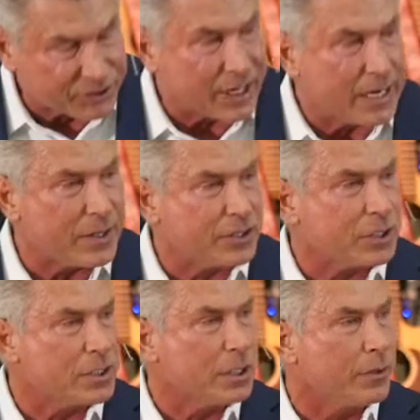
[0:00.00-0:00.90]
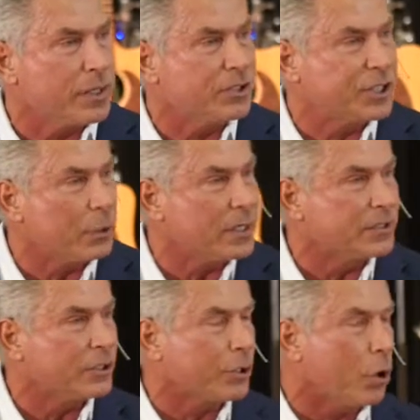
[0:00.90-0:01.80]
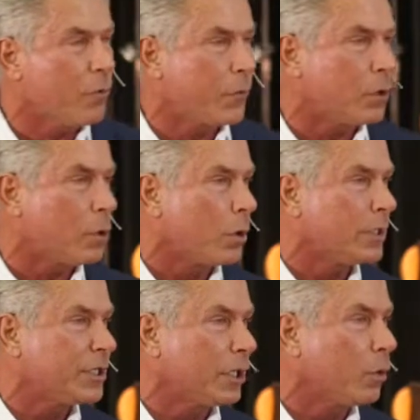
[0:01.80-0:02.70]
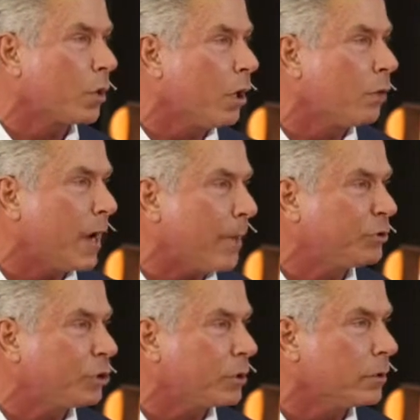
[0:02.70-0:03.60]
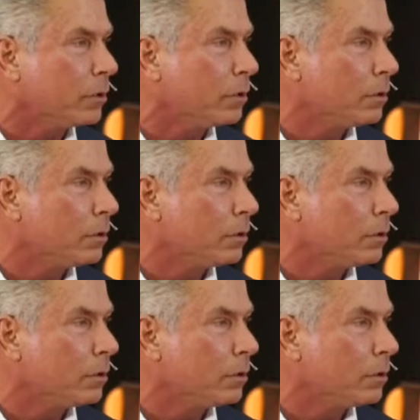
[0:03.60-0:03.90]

say this until this series is over or until we're all raptured.